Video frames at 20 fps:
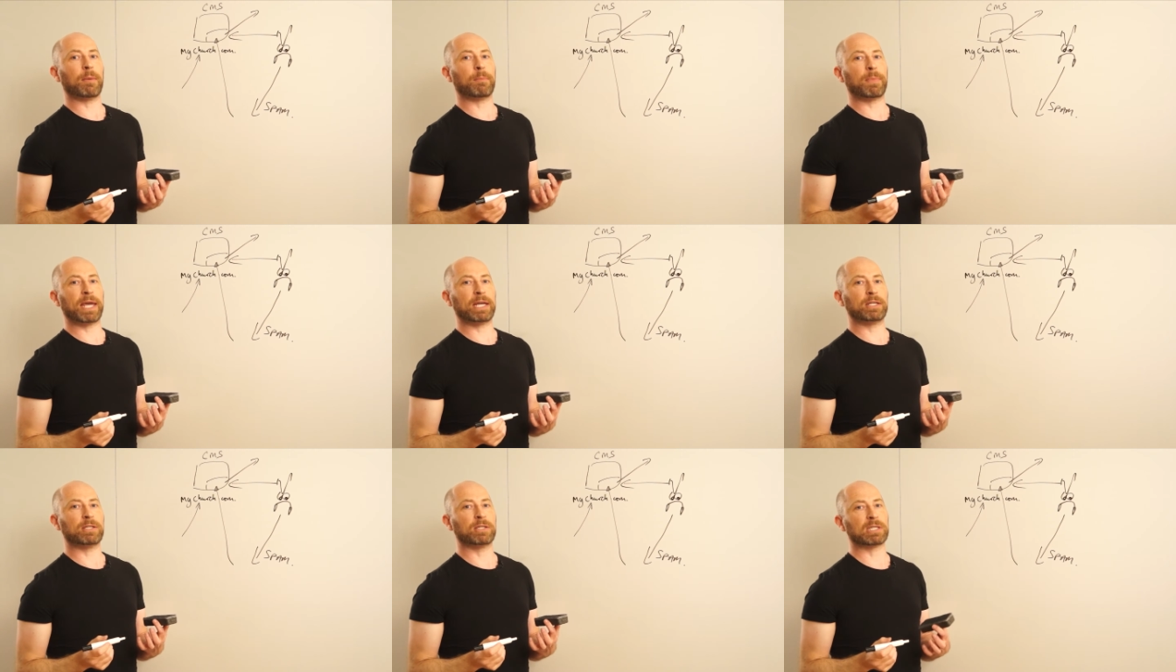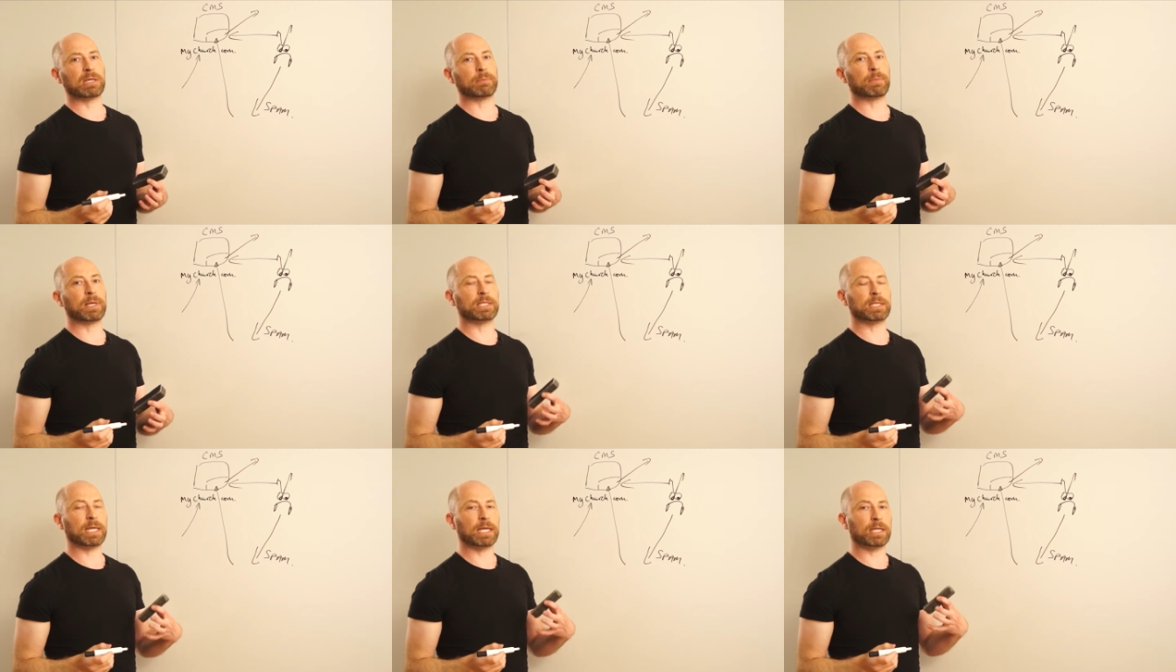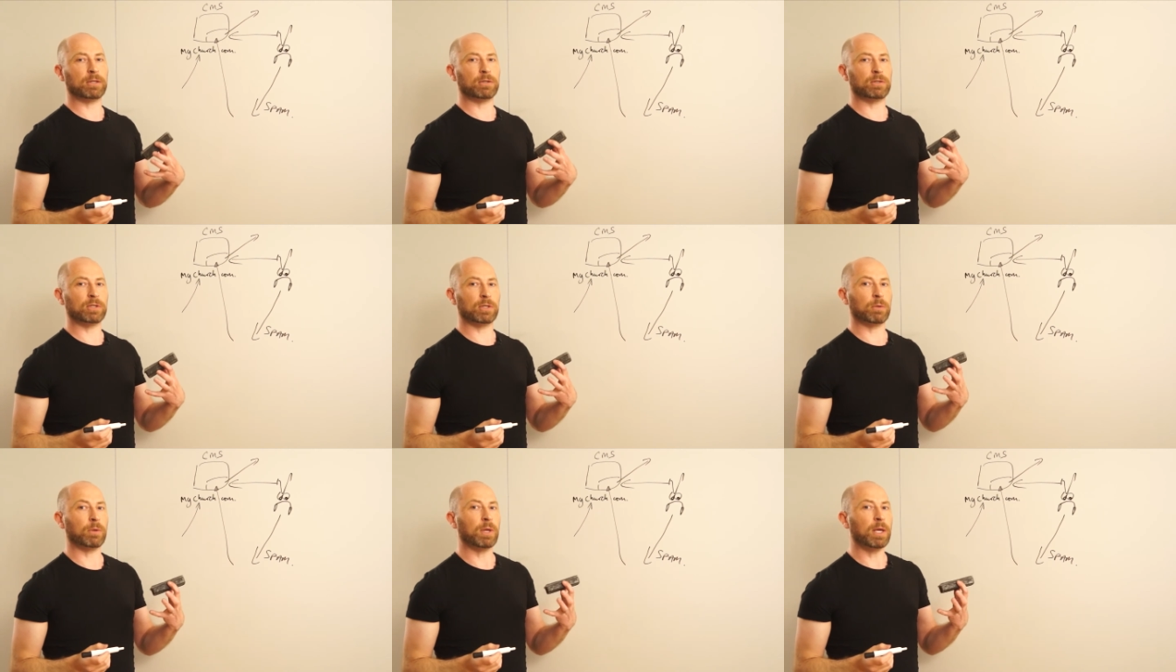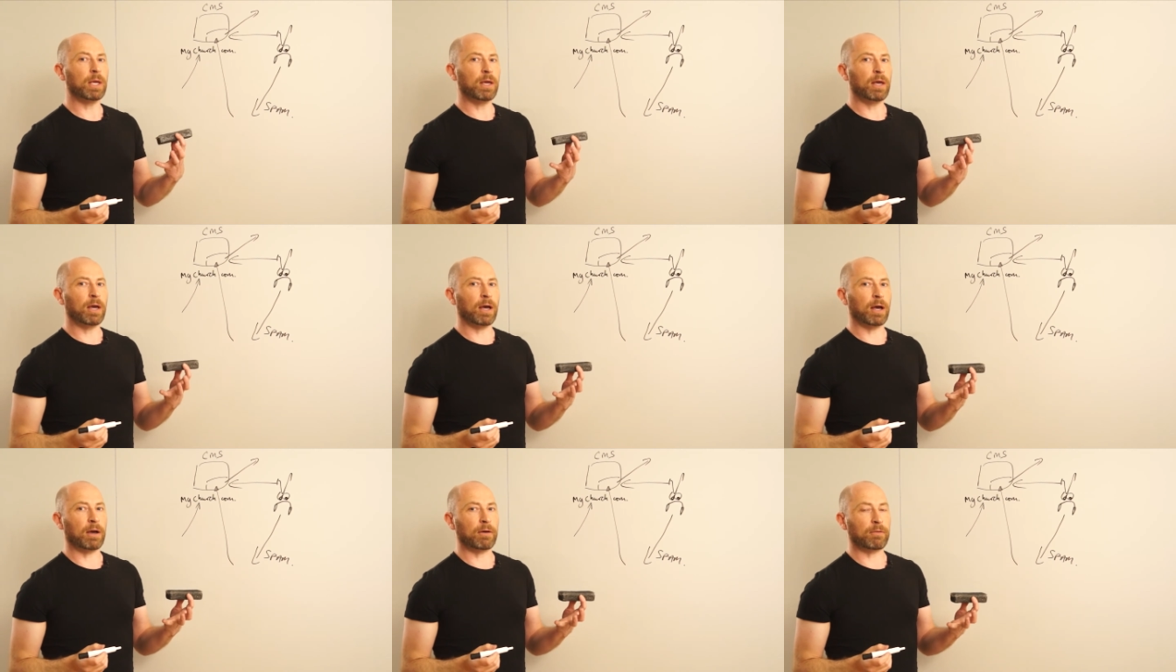pages, it may take you to
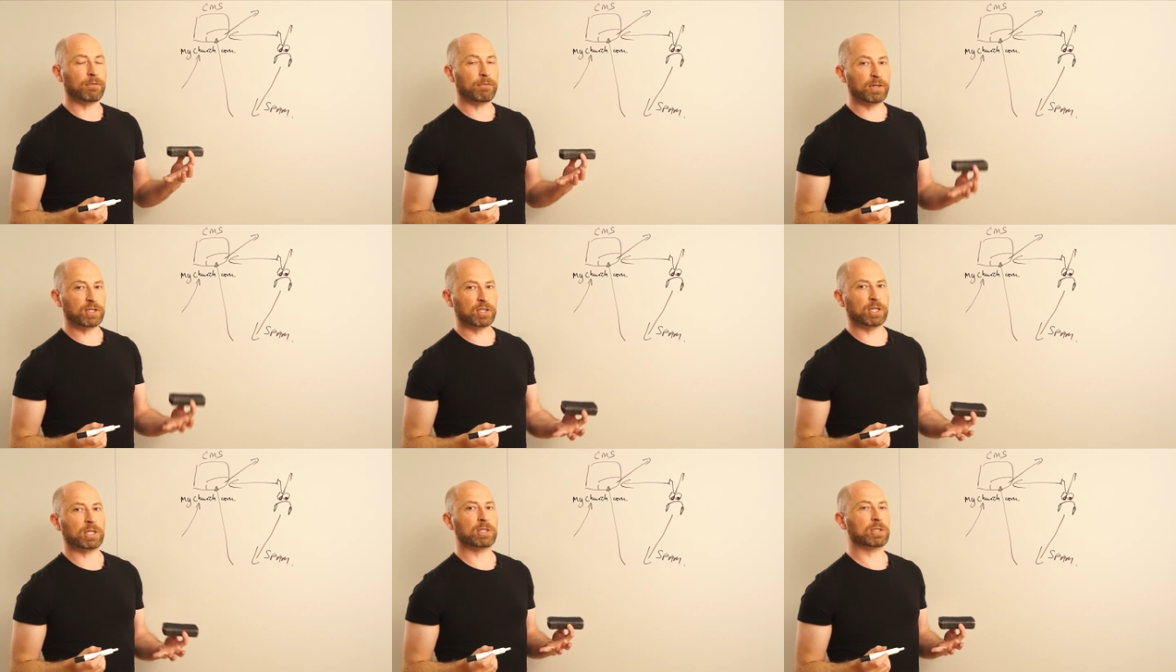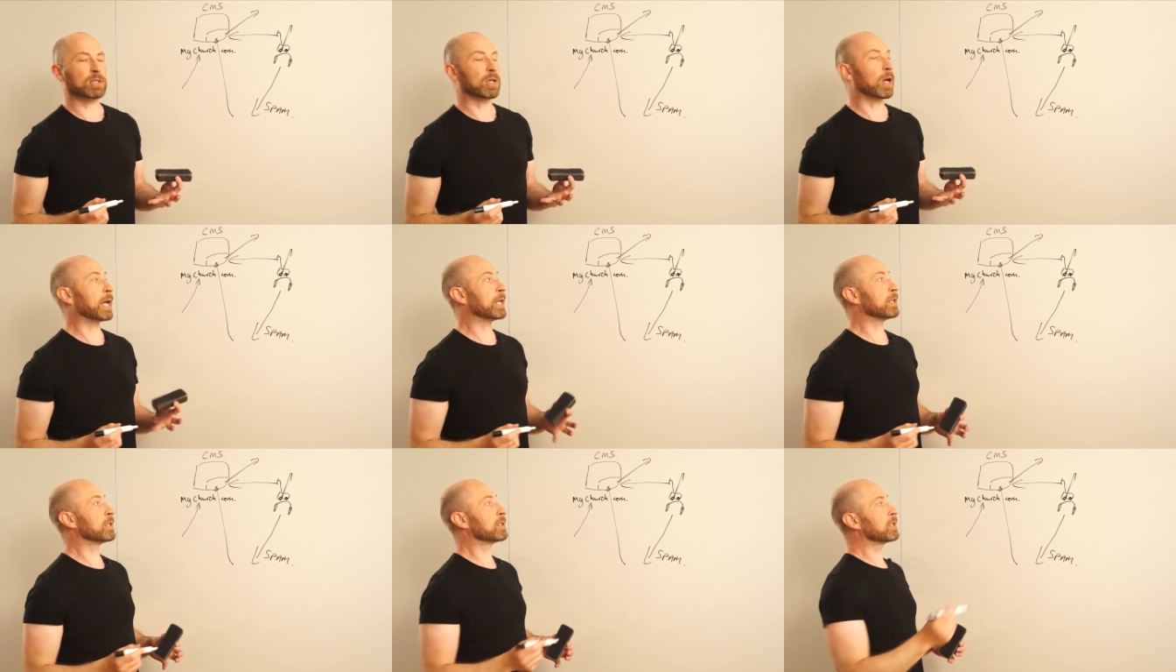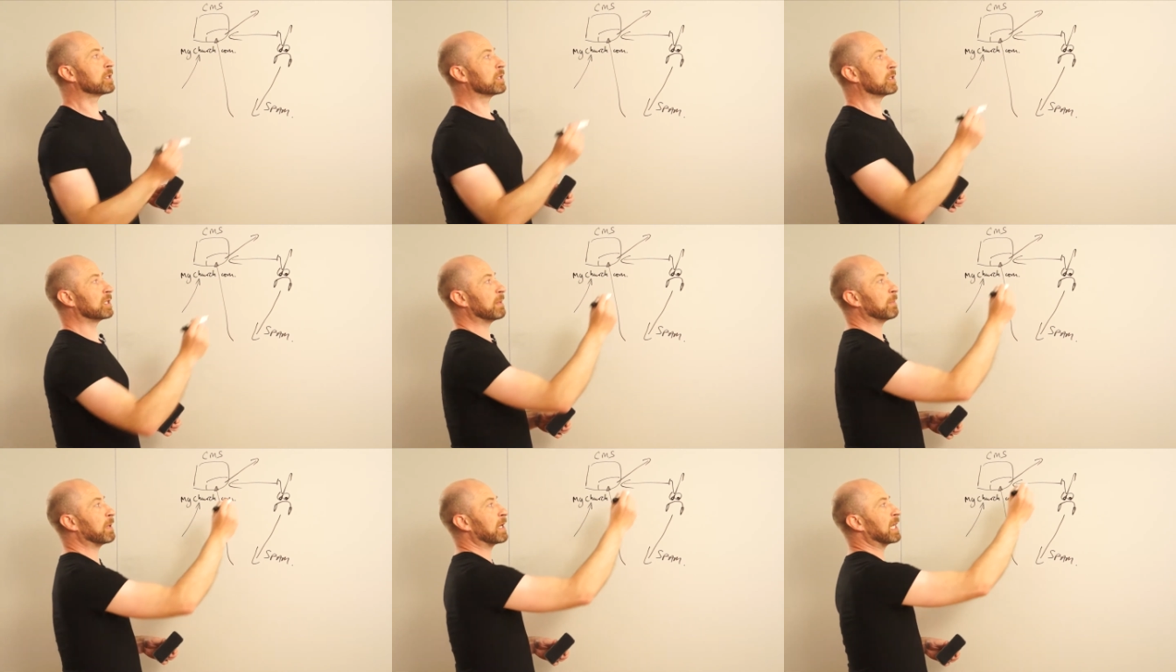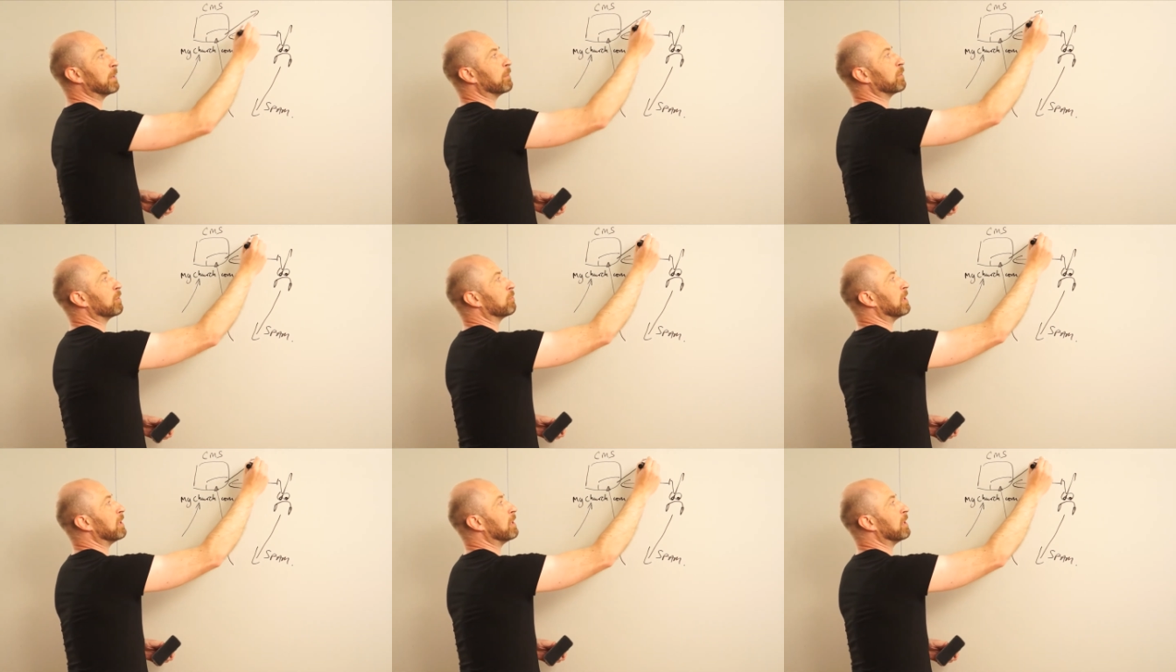phishing sites, typically with